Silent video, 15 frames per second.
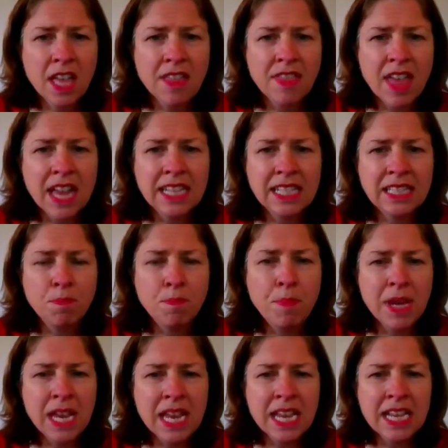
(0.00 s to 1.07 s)
That is,
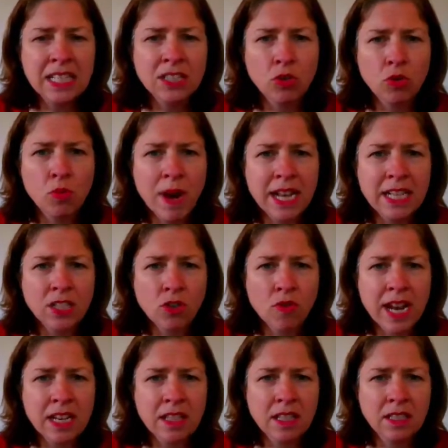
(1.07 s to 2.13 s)
b is always
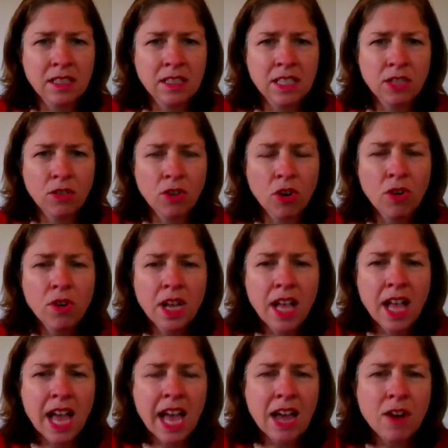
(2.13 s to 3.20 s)
greater than 0.
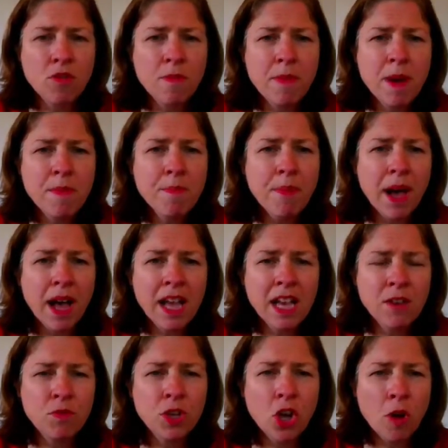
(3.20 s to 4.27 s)
And remember,
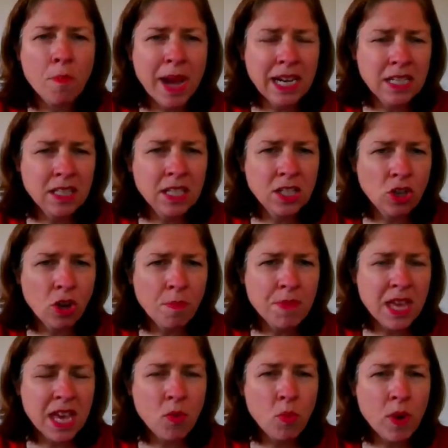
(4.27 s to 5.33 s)
if you go back to the top
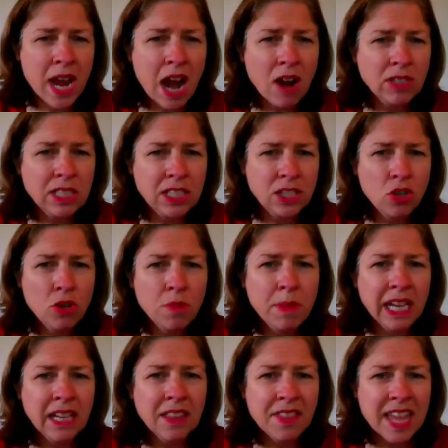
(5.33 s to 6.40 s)
there, we are
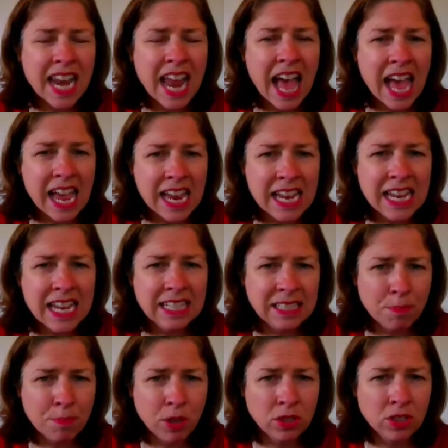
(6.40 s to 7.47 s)
assuming that a is a
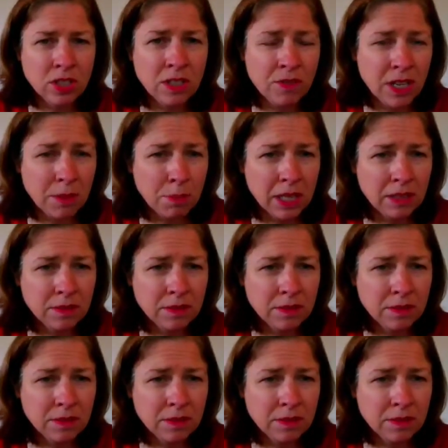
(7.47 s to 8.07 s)
positive number.